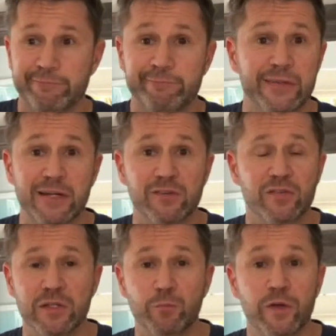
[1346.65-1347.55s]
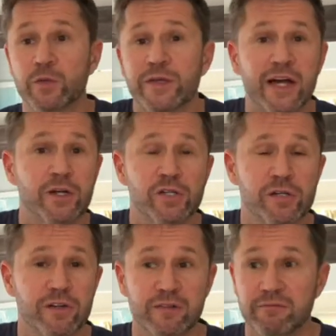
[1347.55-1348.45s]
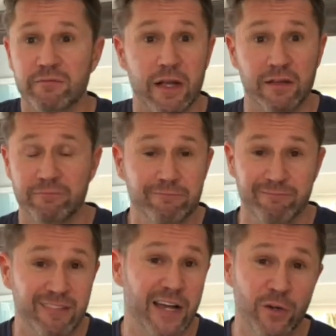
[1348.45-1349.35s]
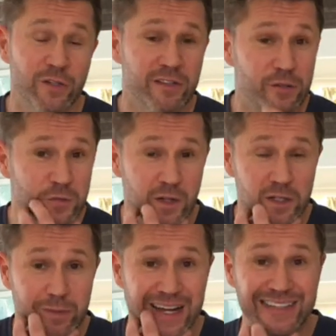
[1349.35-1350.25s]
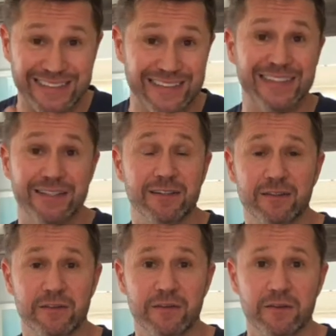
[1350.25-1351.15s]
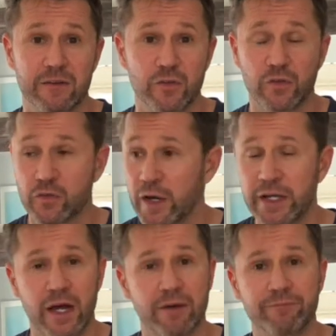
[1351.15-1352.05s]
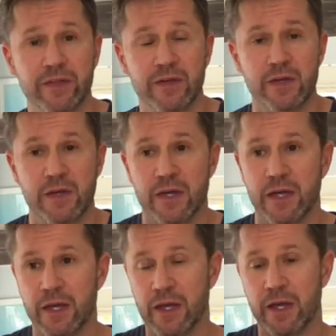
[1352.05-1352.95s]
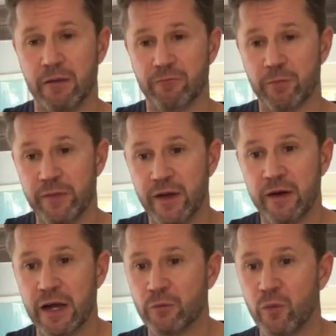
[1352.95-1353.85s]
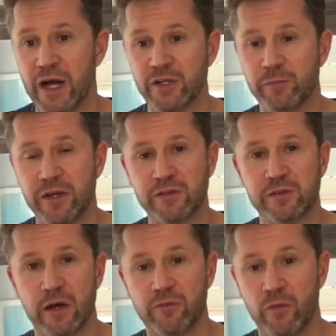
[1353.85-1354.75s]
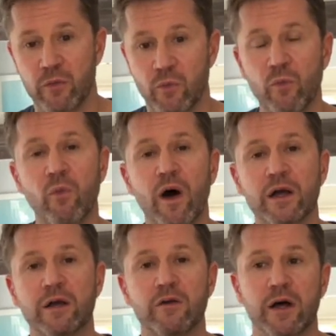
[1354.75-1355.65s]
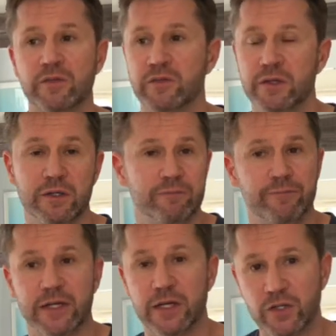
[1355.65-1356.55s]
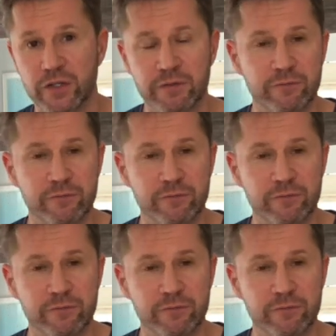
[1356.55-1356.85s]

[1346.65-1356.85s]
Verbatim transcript: Did I sleep with or without a shirt? I know it sounds funny, but I did it. Straight up. From there, I'd watch myself walk across the kitchen.